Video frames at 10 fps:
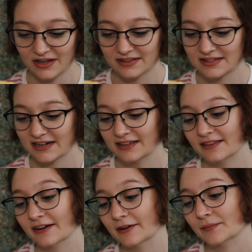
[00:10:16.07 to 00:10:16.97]
and
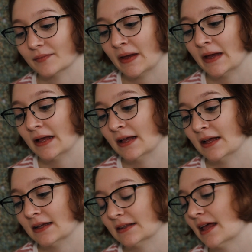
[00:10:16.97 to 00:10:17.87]
stayed there,
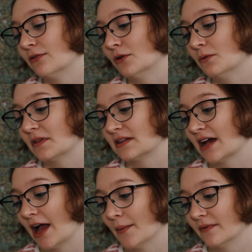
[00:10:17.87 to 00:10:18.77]
level with the
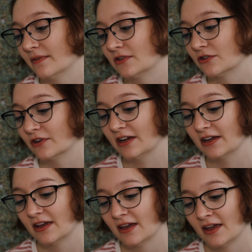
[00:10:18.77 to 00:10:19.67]
top of the
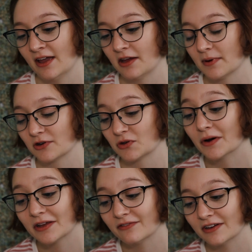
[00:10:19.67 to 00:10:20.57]
tree and about
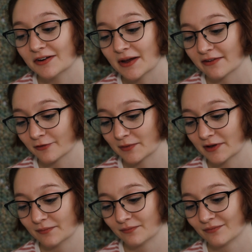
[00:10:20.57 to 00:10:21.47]
20 feet away from it.